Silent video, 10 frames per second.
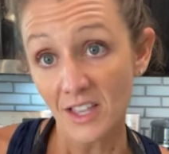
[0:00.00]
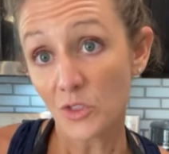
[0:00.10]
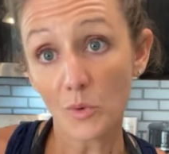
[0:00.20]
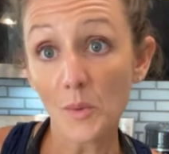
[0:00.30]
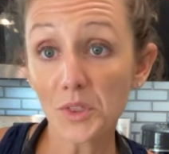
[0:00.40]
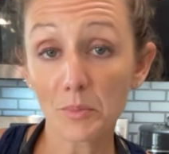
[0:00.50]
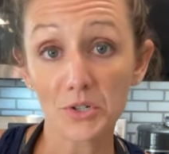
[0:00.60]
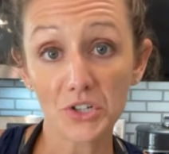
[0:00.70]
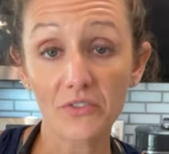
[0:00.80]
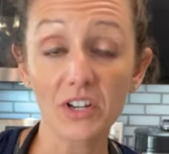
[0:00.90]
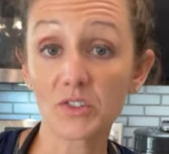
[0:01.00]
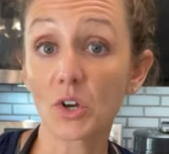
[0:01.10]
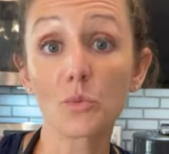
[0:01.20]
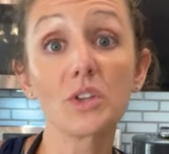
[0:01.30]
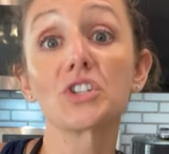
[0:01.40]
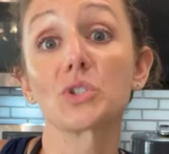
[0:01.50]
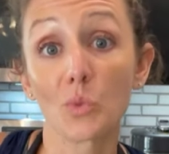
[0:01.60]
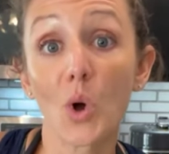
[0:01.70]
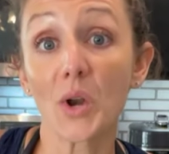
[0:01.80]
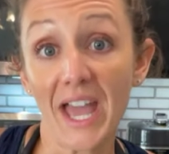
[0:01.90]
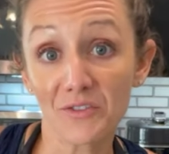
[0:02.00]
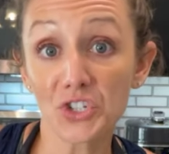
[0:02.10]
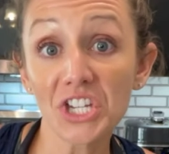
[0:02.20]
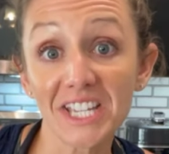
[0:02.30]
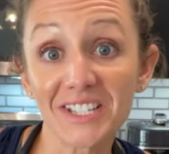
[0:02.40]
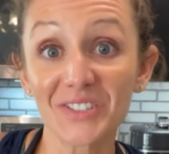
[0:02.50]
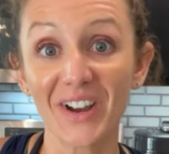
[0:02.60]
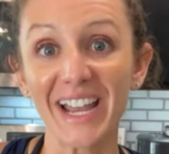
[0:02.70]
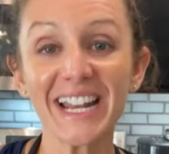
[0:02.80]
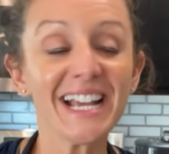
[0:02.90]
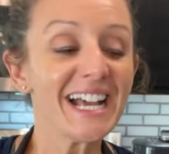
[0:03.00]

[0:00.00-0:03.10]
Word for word: the one with the preservatives or we just won't have cheese, right?